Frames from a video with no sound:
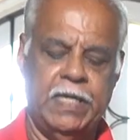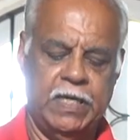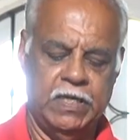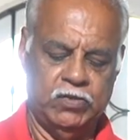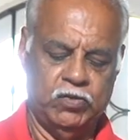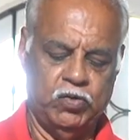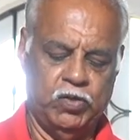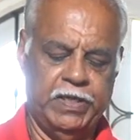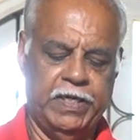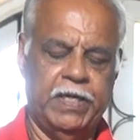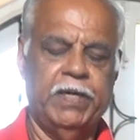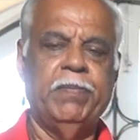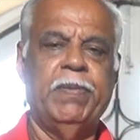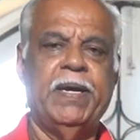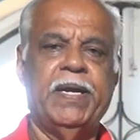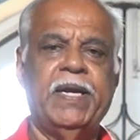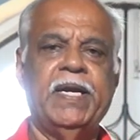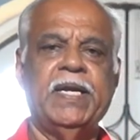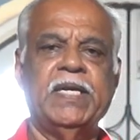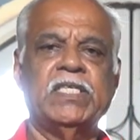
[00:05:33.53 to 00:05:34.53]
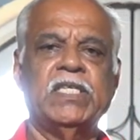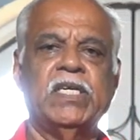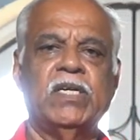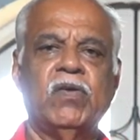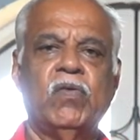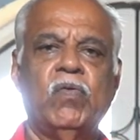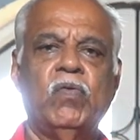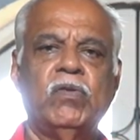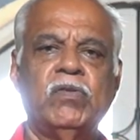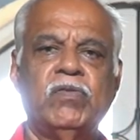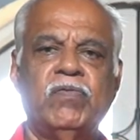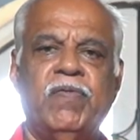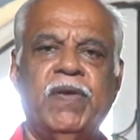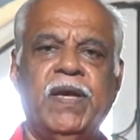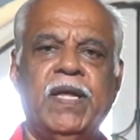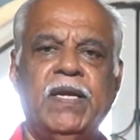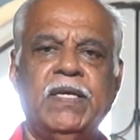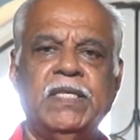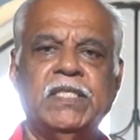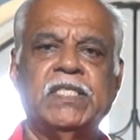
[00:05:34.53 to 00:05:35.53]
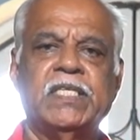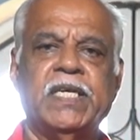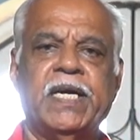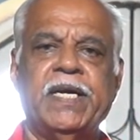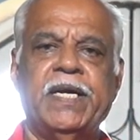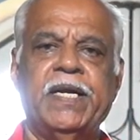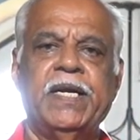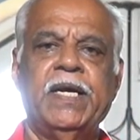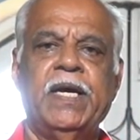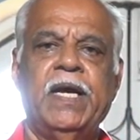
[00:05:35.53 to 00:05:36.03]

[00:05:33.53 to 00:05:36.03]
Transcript: so that the marination goes well inside